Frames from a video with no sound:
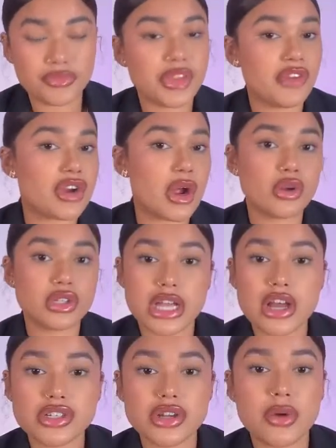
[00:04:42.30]
different
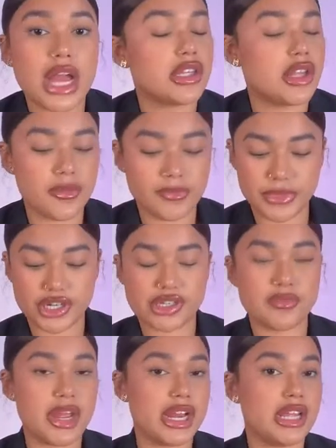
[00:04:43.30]
hotels around them.
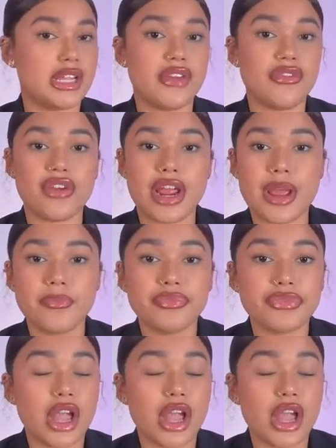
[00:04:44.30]
There's many different